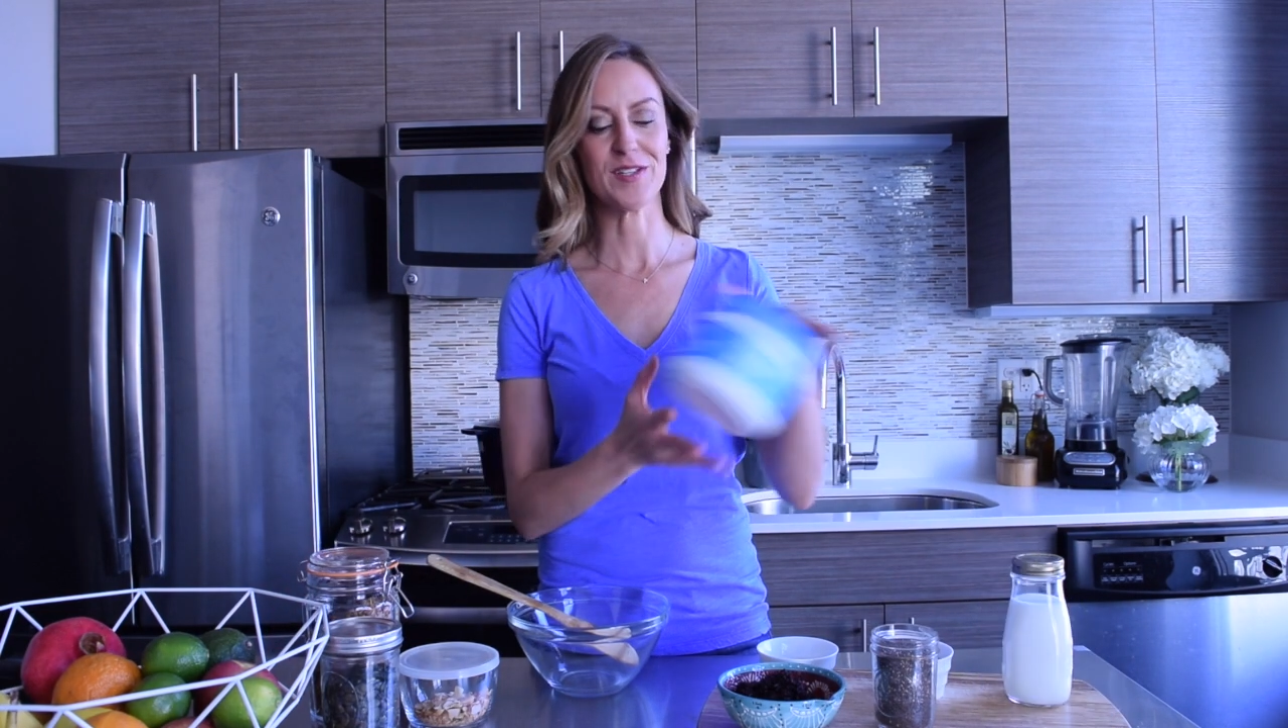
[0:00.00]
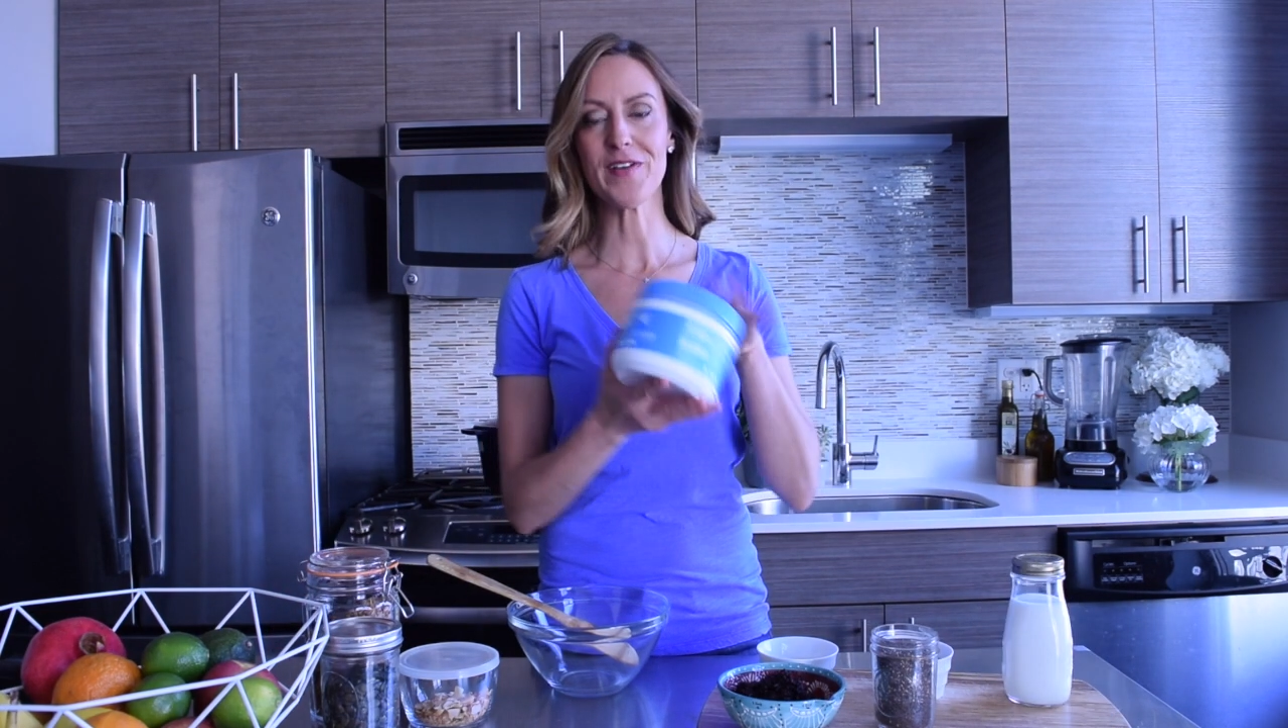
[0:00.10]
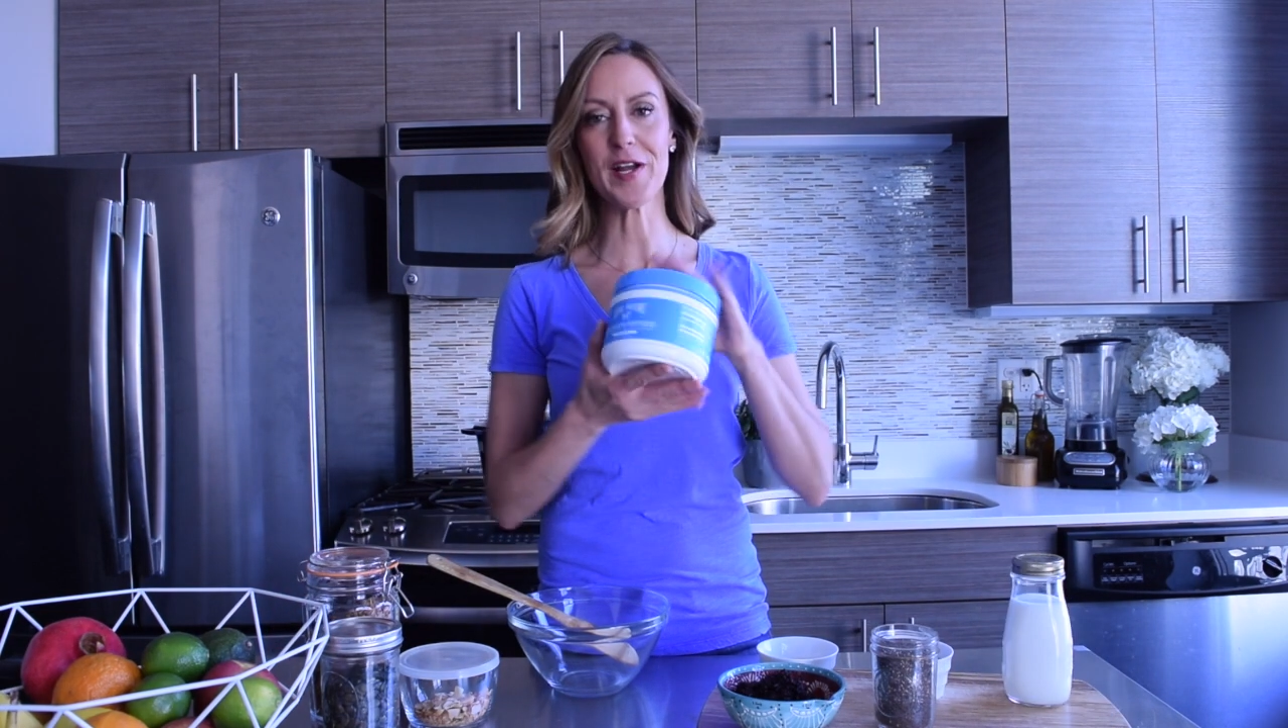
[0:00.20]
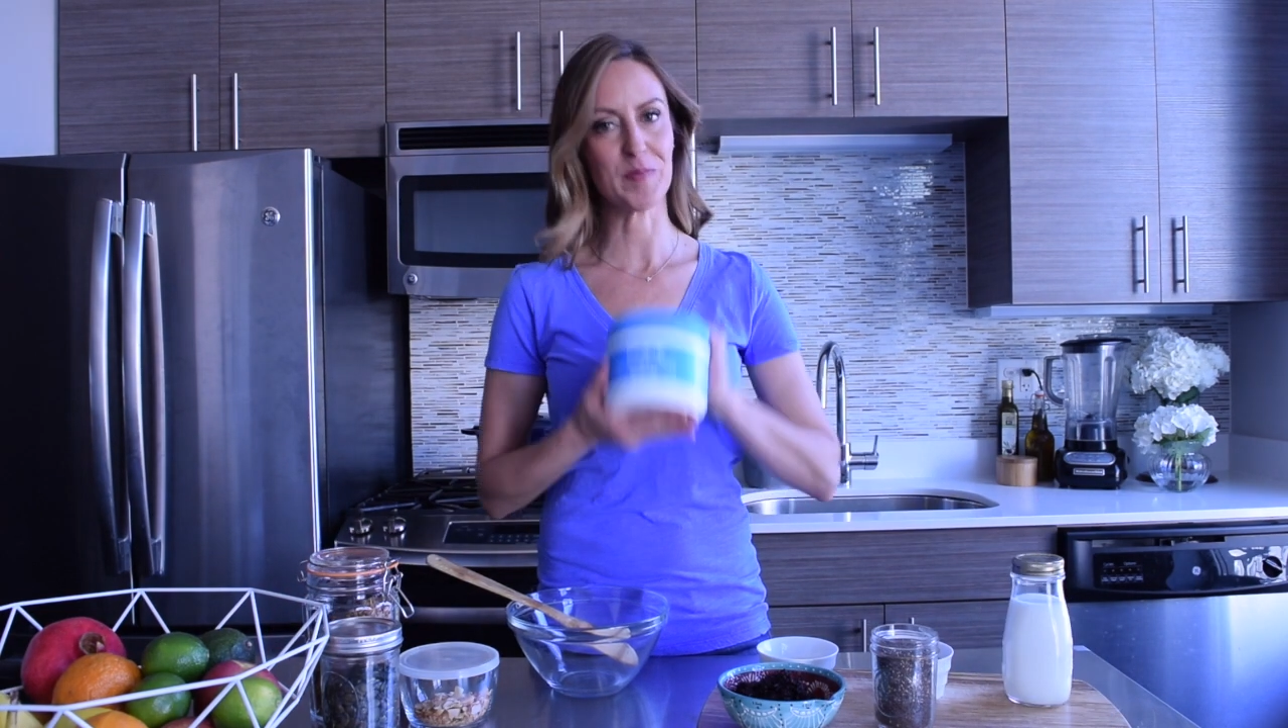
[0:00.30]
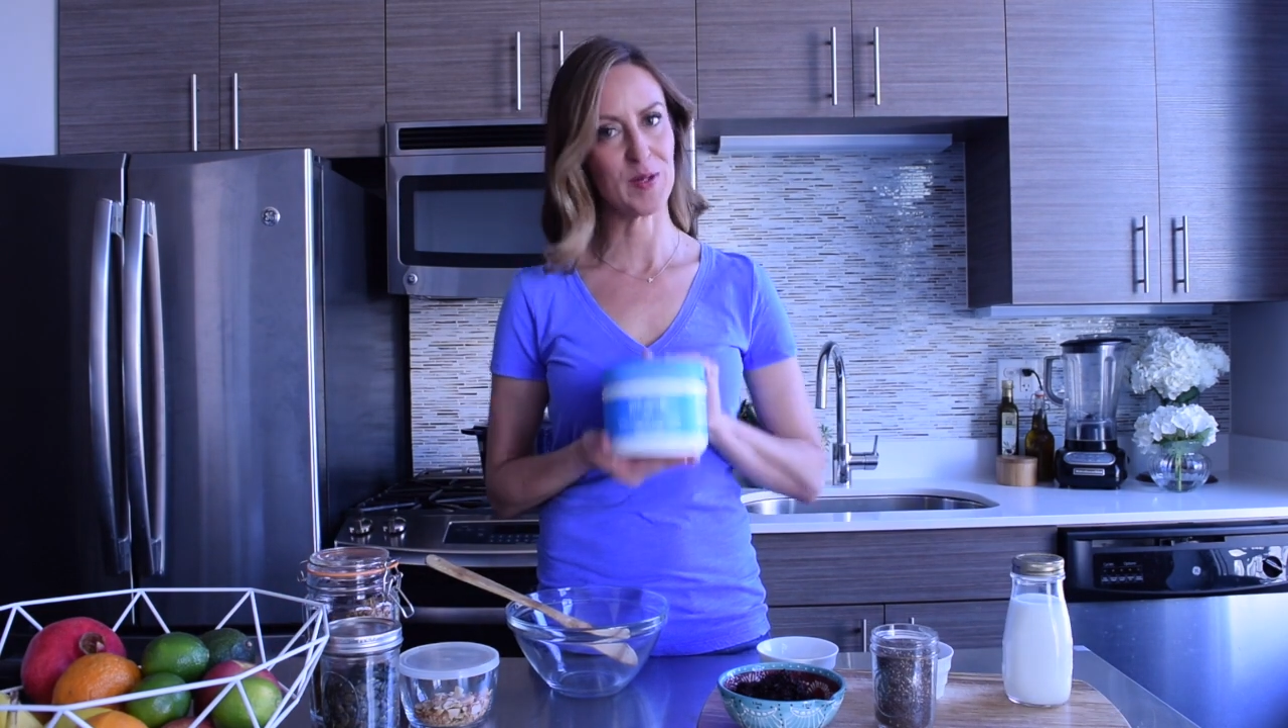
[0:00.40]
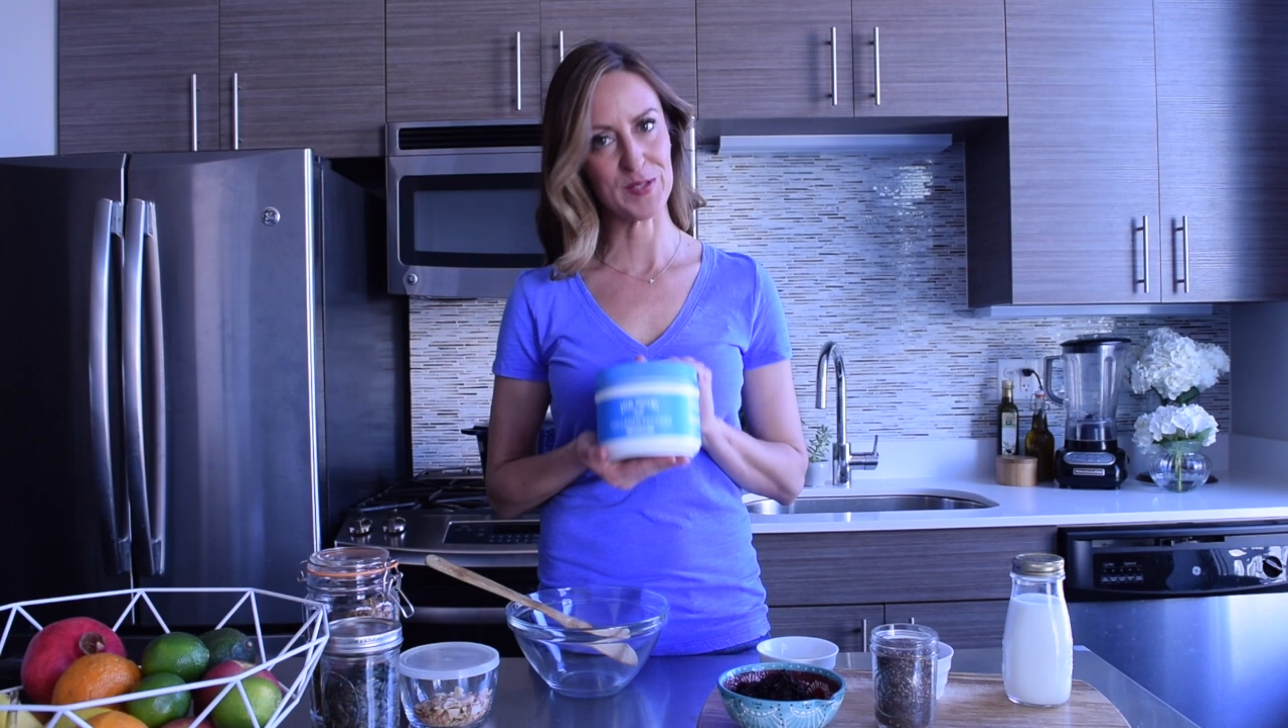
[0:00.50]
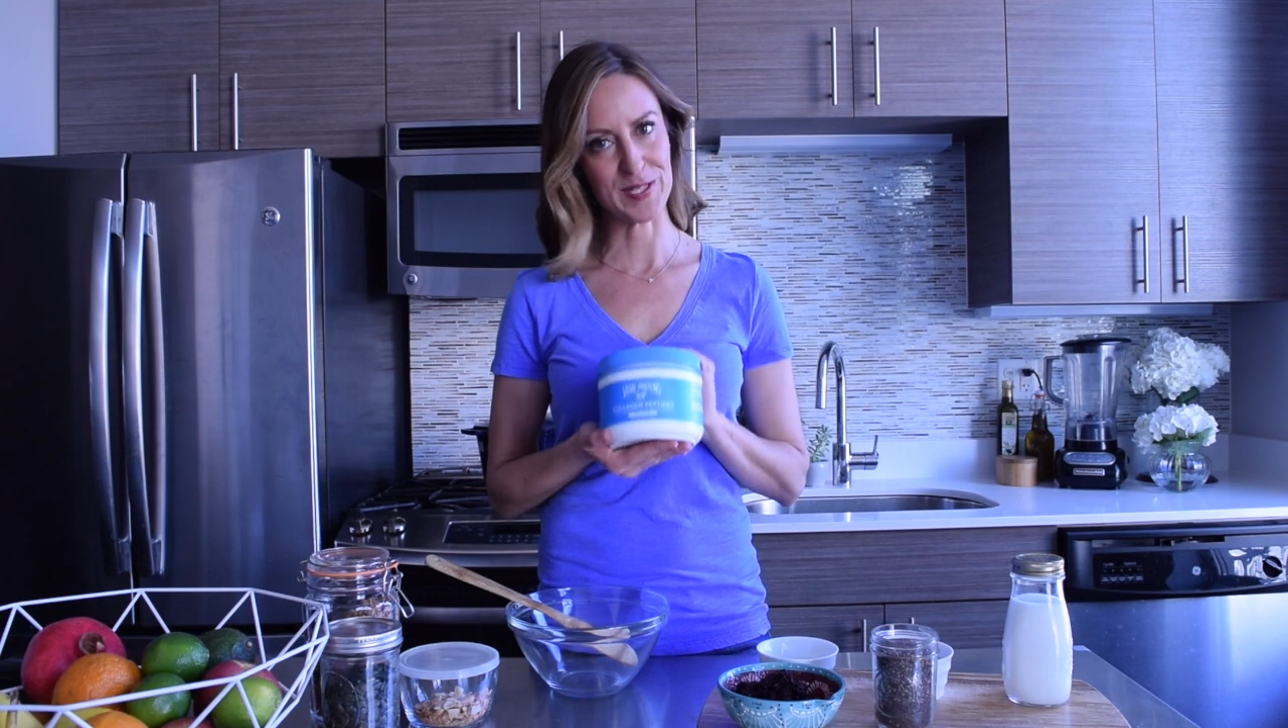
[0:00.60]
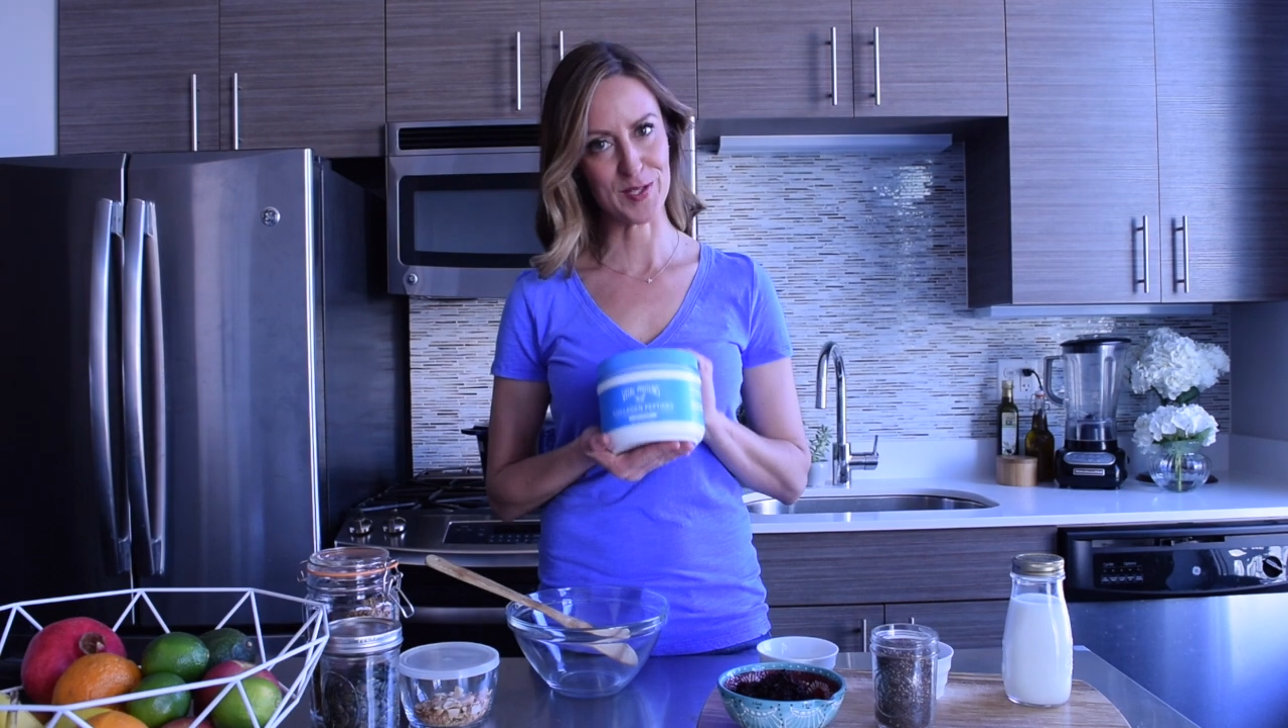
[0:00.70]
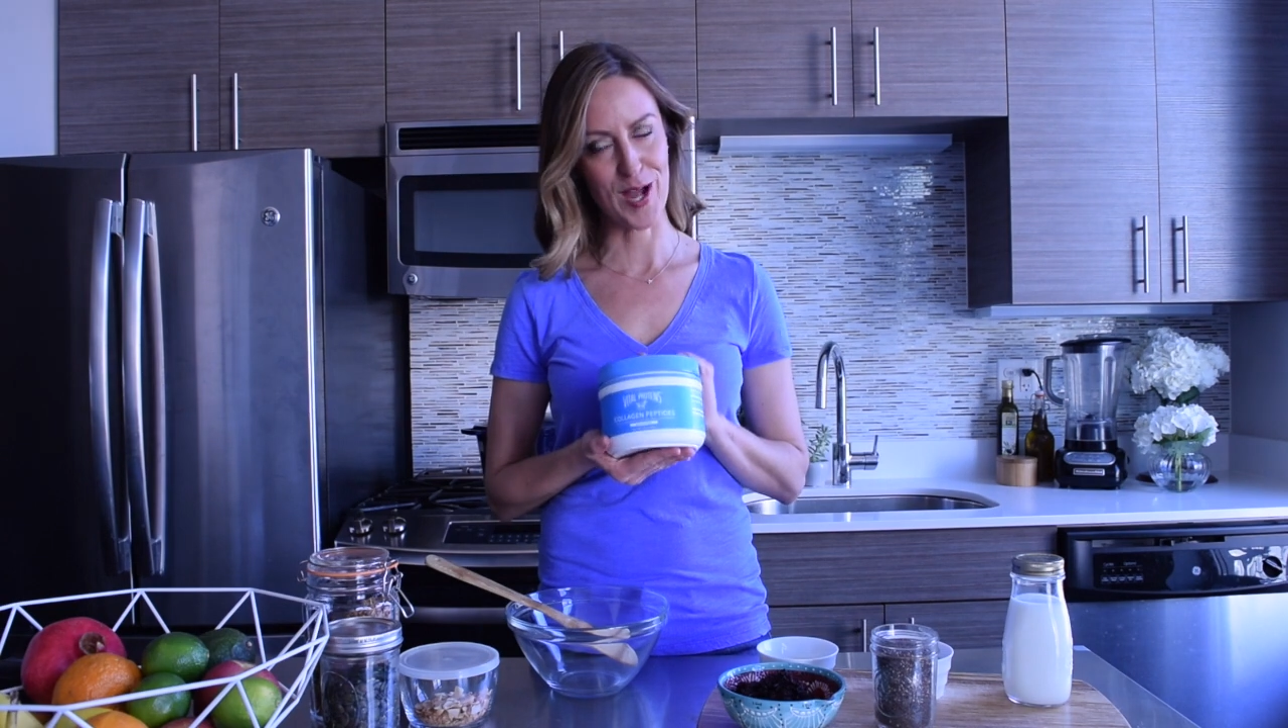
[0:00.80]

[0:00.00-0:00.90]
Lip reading: Vital Proteins